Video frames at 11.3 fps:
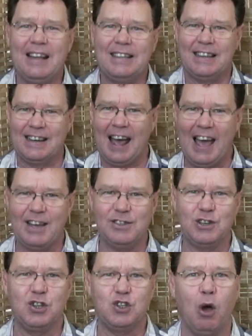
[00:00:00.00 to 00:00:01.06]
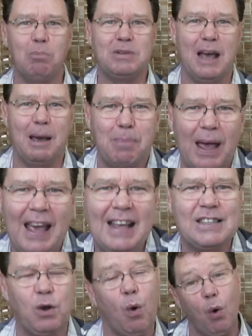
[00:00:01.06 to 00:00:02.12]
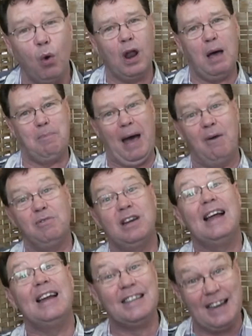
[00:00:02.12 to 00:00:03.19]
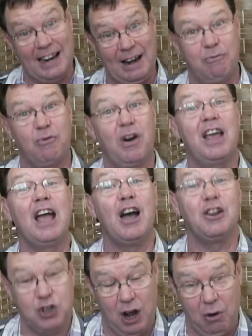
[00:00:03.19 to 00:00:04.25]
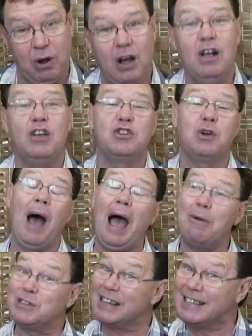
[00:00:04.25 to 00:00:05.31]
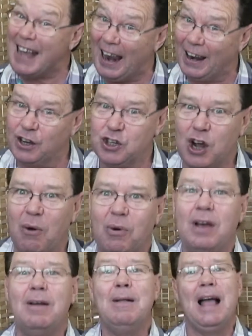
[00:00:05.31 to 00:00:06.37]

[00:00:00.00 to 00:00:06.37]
Today's top tip is all about delivering a joke. So how to tell a joke.